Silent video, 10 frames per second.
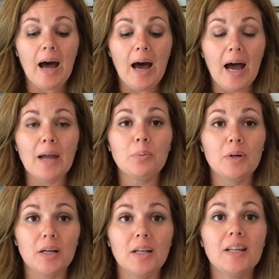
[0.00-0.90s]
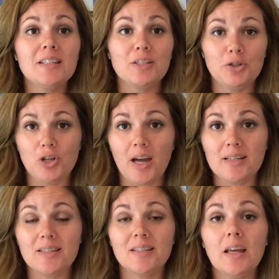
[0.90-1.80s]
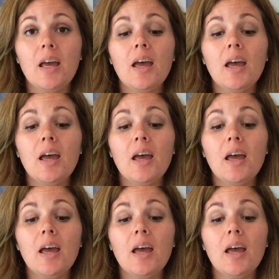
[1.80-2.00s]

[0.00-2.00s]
I would suggest